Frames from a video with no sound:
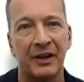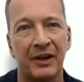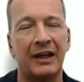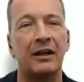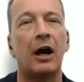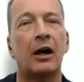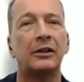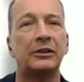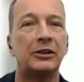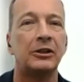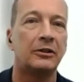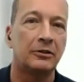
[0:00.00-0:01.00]
in our
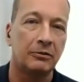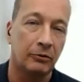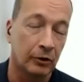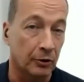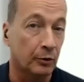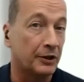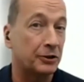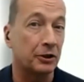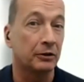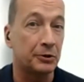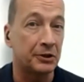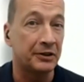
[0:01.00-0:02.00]
not only
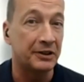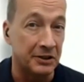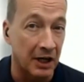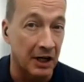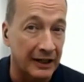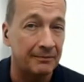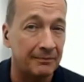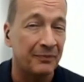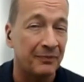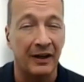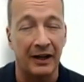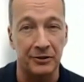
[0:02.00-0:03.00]
solution design
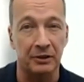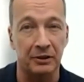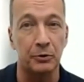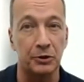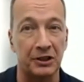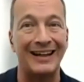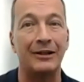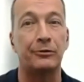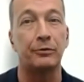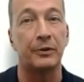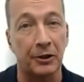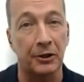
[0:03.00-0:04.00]
and solution
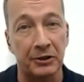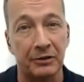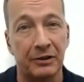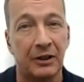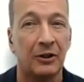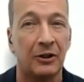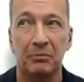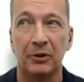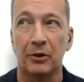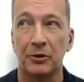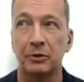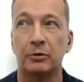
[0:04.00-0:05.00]
introduction, but
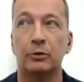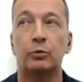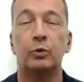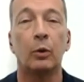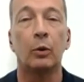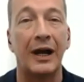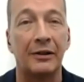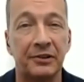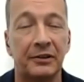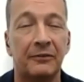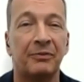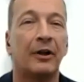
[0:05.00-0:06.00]
also the rollout
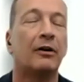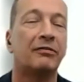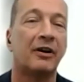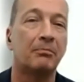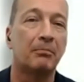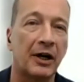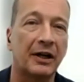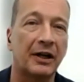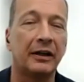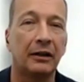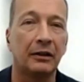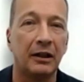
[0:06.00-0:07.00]
of our
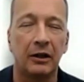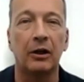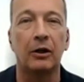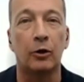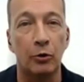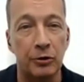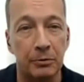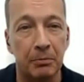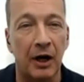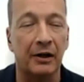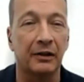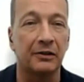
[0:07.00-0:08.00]
marketing,
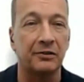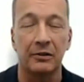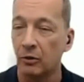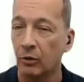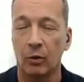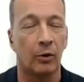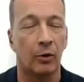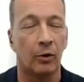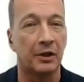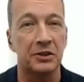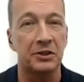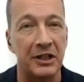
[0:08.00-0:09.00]
go-to-market,
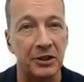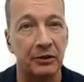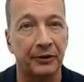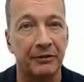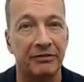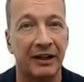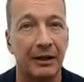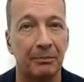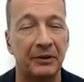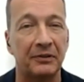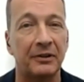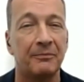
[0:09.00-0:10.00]
organizational development,
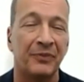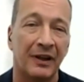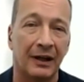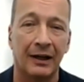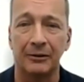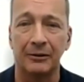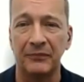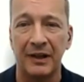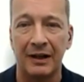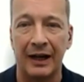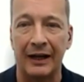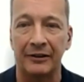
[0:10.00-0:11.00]

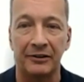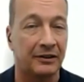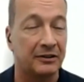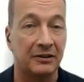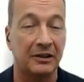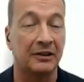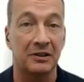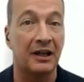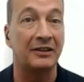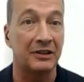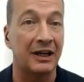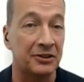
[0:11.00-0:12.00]
and
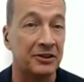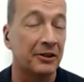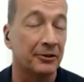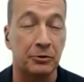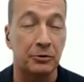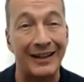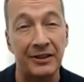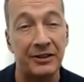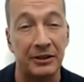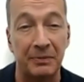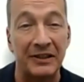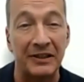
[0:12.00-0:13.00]
sales strategies,
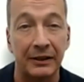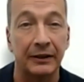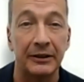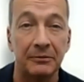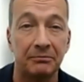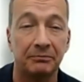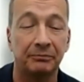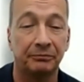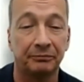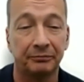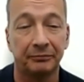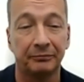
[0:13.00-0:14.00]
basically.
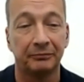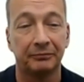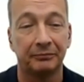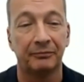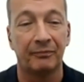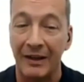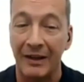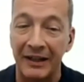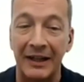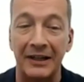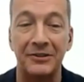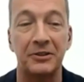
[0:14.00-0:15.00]
If that
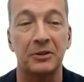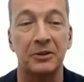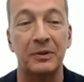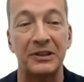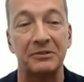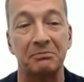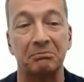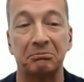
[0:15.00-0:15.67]
answers your question.